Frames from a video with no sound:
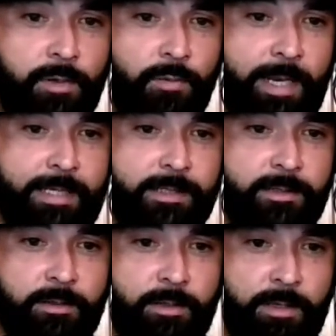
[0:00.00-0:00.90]
race.
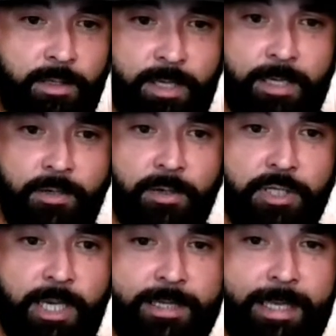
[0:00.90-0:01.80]
Again, you can
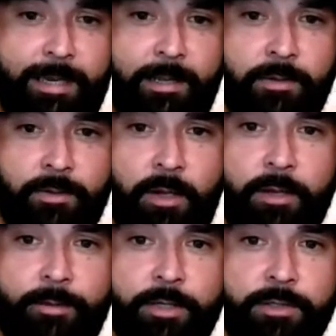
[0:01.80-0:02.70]
check that out on
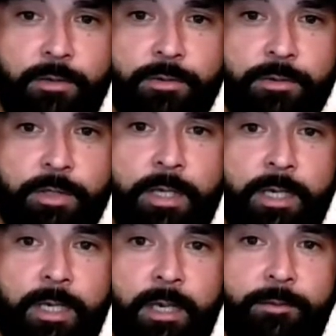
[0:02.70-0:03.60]
all of her socials.
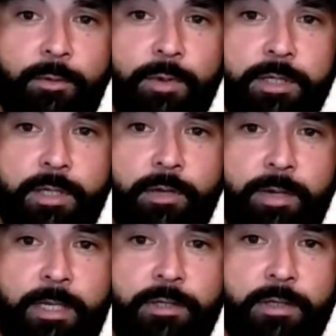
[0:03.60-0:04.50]
If you want to
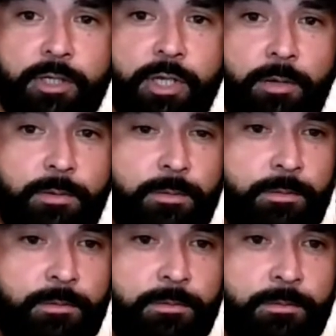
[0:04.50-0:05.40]
donate to the show,
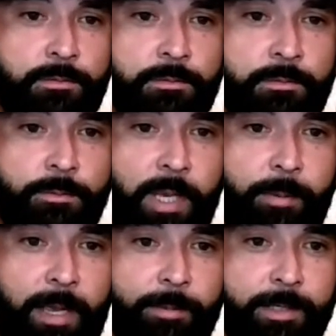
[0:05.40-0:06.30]

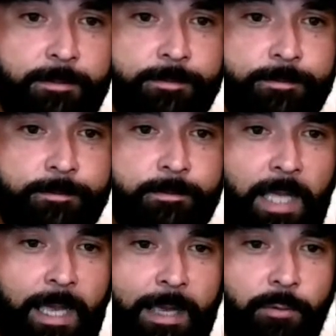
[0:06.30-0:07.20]
PayPal me.
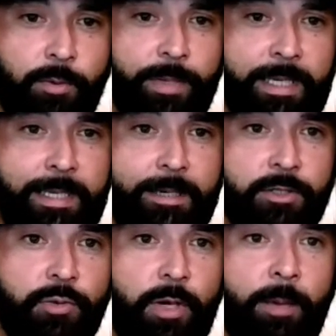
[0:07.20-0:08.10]
I will be
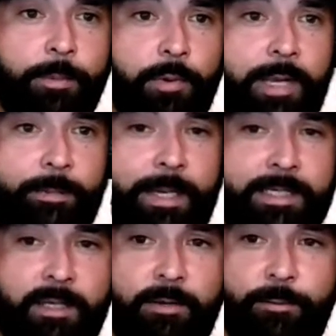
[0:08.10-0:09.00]
needing to upgrade my
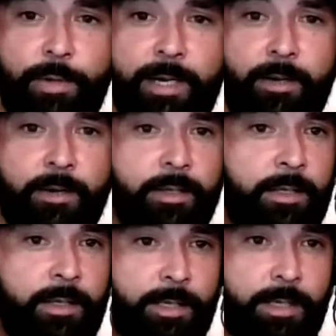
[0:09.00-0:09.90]
software
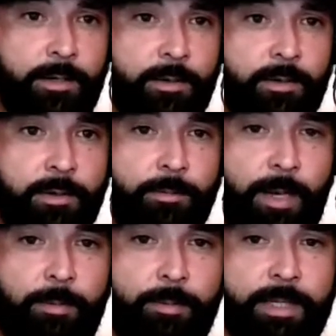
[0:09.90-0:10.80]
here
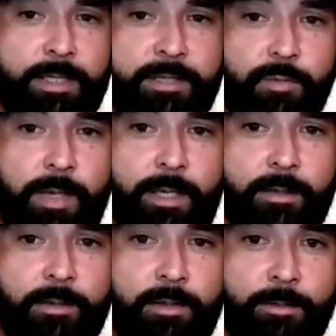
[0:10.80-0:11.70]
probably this
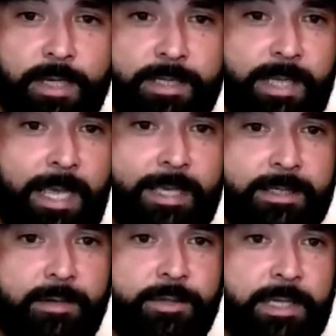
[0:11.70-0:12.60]
week because
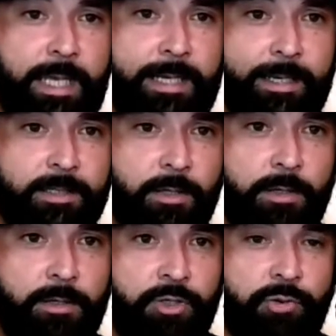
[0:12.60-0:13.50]
as of tonight, I
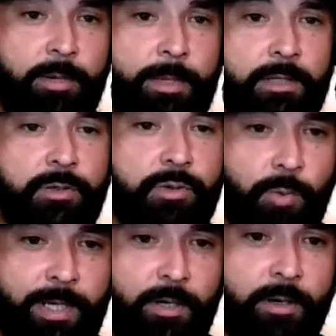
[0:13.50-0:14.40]
started streaming to
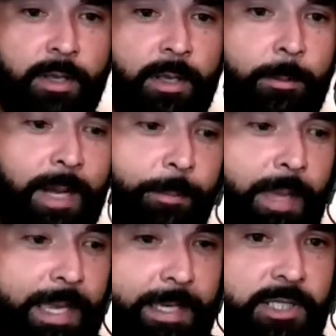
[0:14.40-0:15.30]
Twitter, my
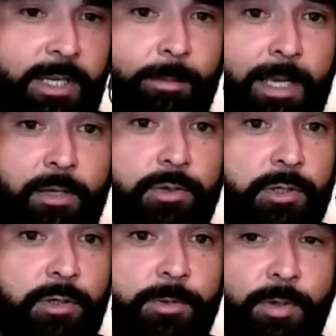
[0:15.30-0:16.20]
page, and my
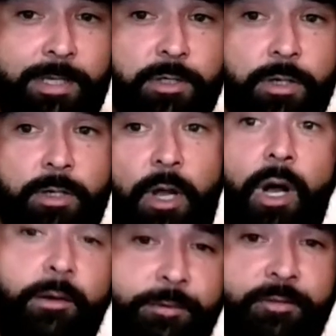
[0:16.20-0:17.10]
YouTube. So I took it
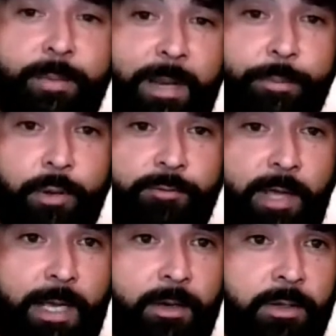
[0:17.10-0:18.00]
off of my
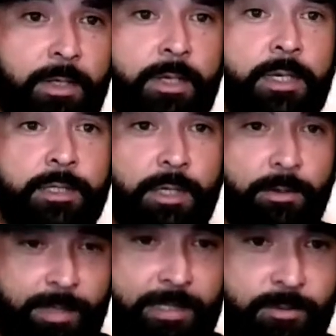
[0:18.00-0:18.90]
profile.
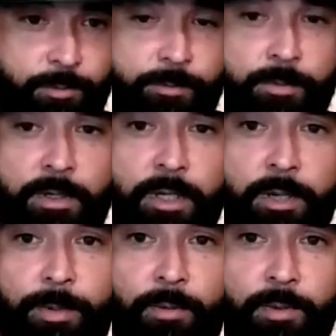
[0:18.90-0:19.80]
So that's
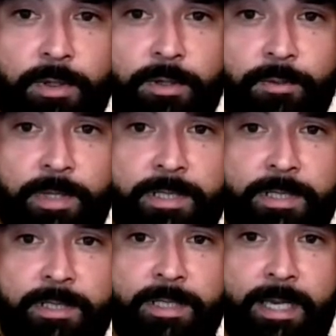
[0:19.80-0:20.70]
going to be one of the
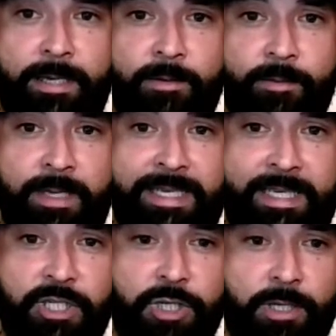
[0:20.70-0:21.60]
reasons that
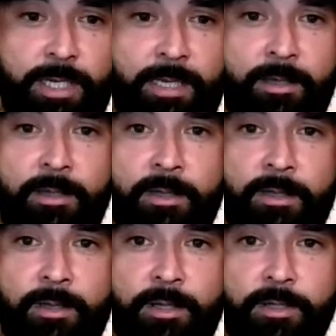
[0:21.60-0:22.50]
initially
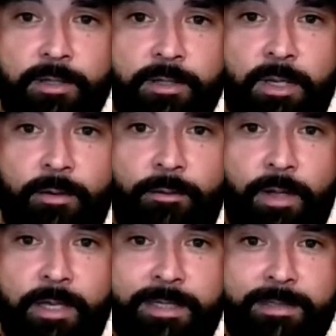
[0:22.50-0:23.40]
there's
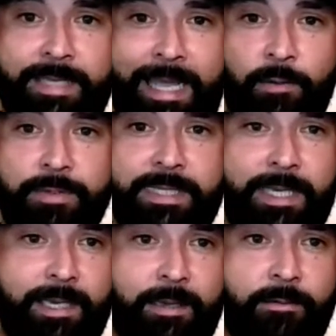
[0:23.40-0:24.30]
a
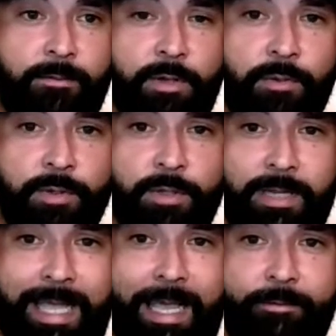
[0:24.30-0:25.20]
downtick in
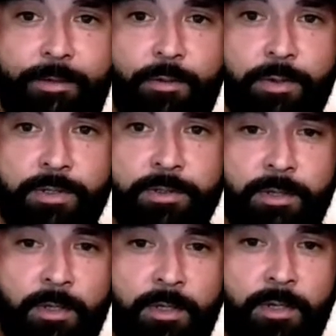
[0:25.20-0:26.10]
live viewers.
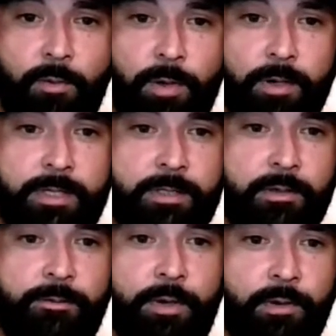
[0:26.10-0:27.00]
No worries.
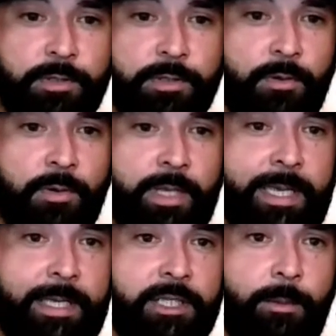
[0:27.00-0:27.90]
Those viewers are going to
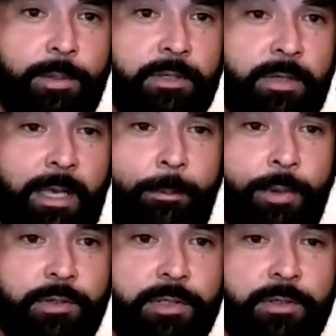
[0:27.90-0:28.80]
catch up as I
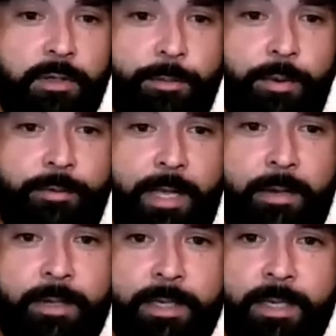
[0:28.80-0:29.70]
post it to the profile